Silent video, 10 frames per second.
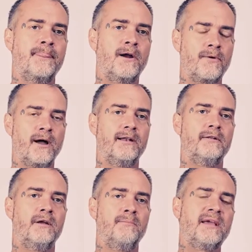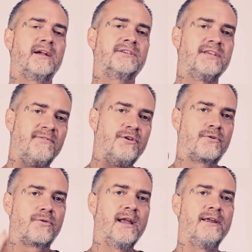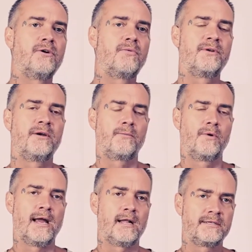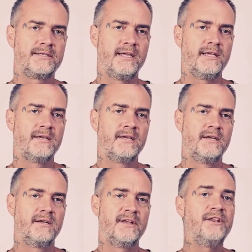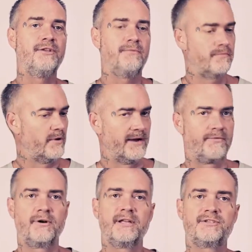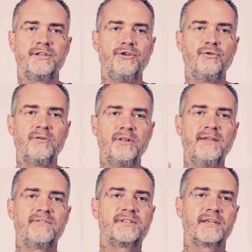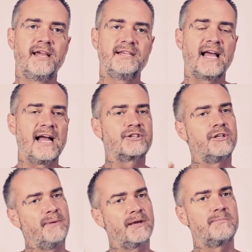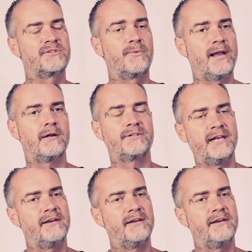They're right. Because if you create your own reality, then whatever it is that you believe is the case actually becomes the reality.